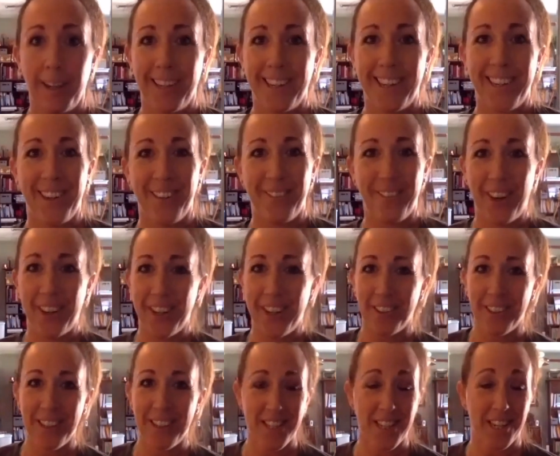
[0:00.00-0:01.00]
You know, while
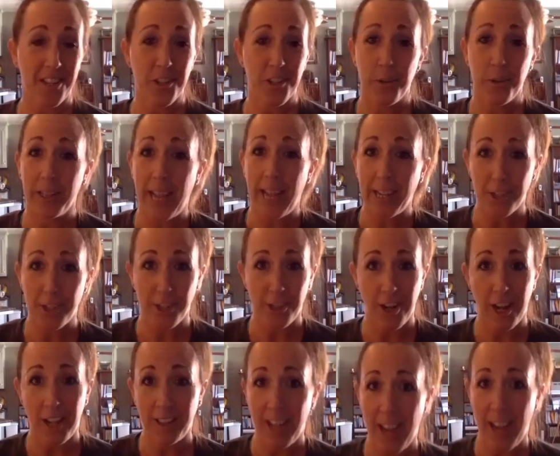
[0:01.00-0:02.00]
you're listening to a lecture
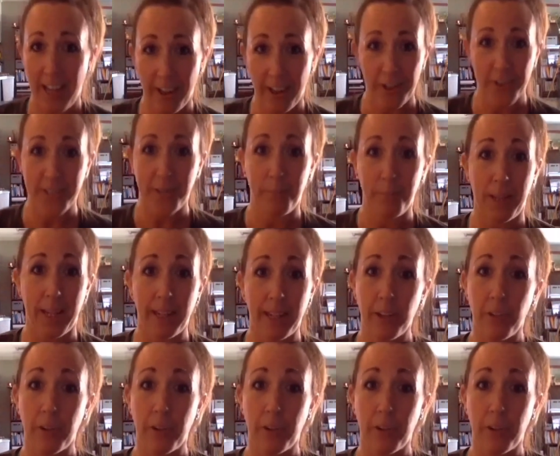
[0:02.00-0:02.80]
online or something,